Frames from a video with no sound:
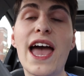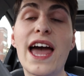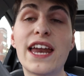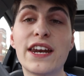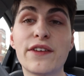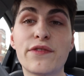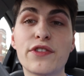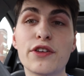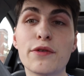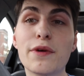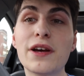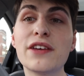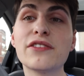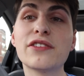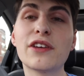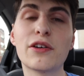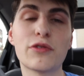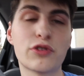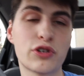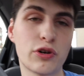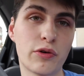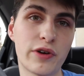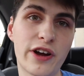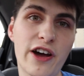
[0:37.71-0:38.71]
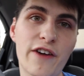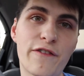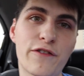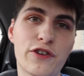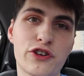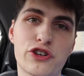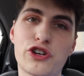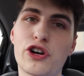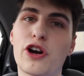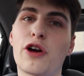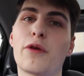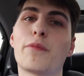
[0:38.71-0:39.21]
And if there is, I'll show it off
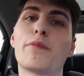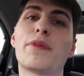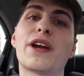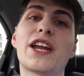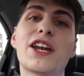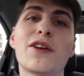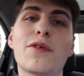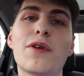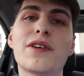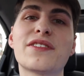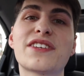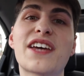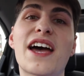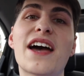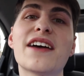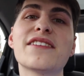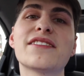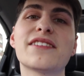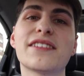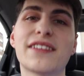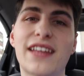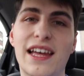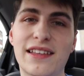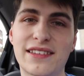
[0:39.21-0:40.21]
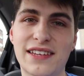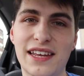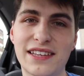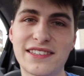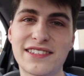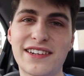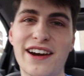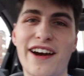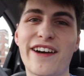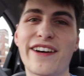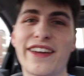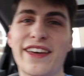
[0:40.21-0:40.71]
for sure. But anyways, guys, let's
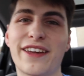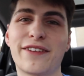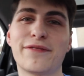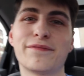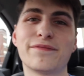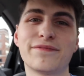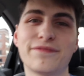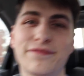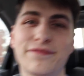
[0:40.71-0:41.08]
get started.